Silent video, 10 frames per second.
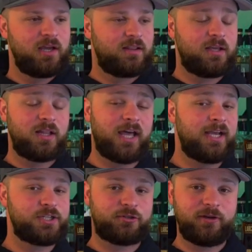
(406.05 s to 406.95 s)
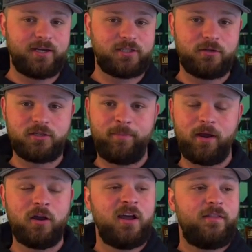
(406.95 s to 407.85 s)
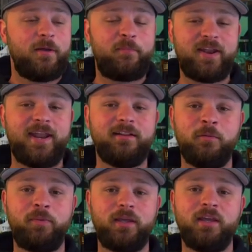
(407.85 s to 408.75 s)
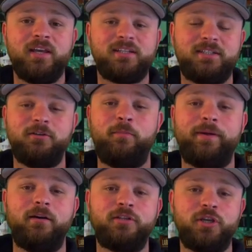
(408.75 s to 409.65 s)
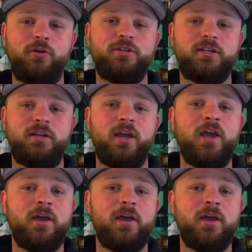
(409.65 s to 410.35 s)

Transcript: the Elijah Craig Toasted Barrel, the Penelope Single Barrel Toasted